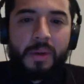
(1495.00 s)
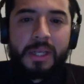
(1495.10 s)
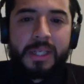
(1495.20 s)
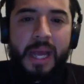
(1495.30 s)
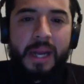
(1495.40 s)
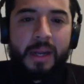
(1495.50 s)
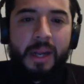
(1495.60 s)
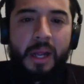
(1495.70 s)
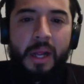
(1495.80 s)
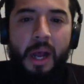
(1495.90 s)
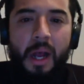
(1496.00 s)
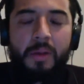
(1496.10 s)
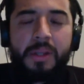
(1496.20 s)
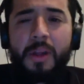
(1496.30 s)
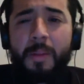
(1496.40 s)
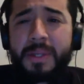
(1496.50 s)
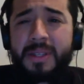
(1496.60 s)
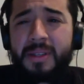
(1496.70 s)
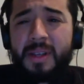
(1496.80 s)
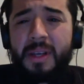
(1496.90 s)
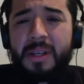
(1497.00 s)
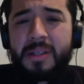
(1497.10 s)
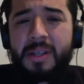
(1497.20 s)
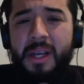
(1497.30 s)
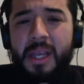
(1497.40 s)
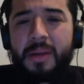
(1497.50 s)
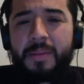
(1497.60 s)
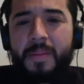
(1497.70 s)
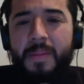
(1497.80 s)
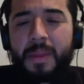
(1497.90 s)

excited. Luis Lopez is again